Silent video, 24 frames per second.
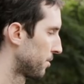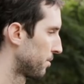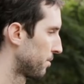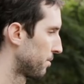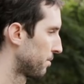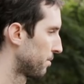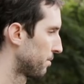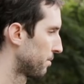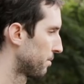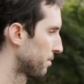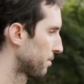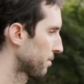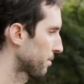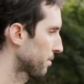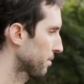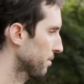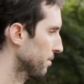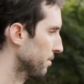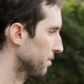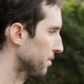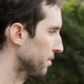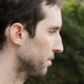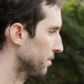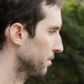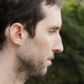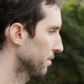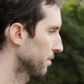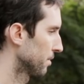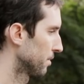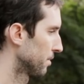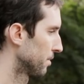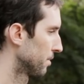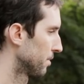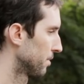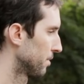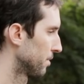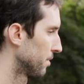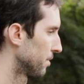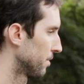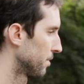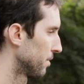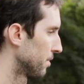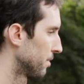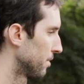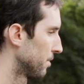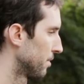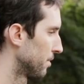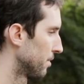
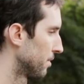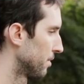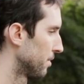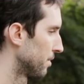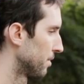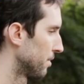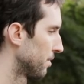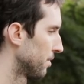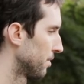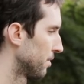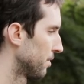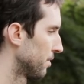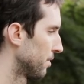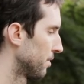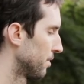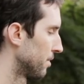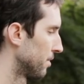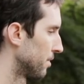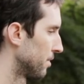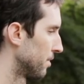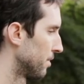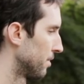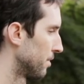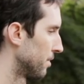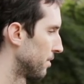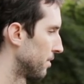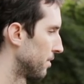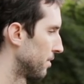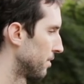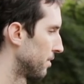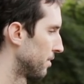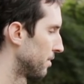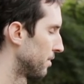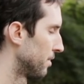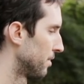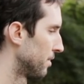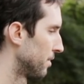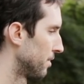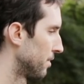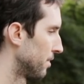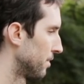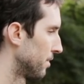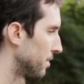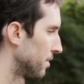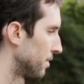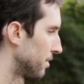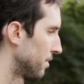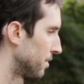
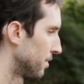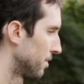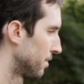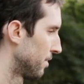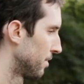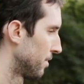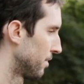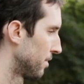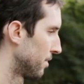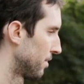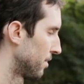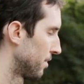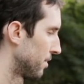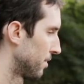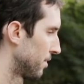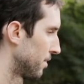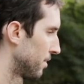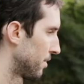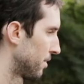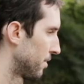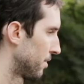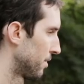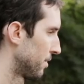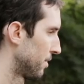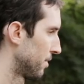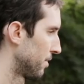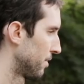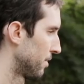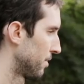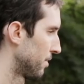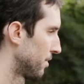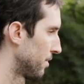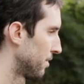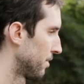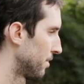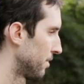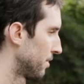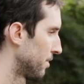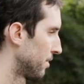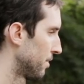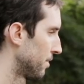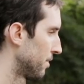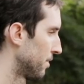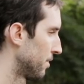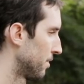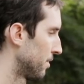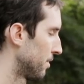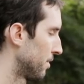
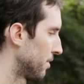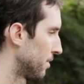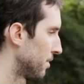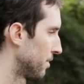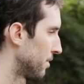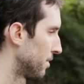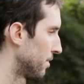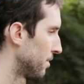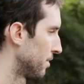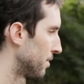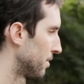(silent)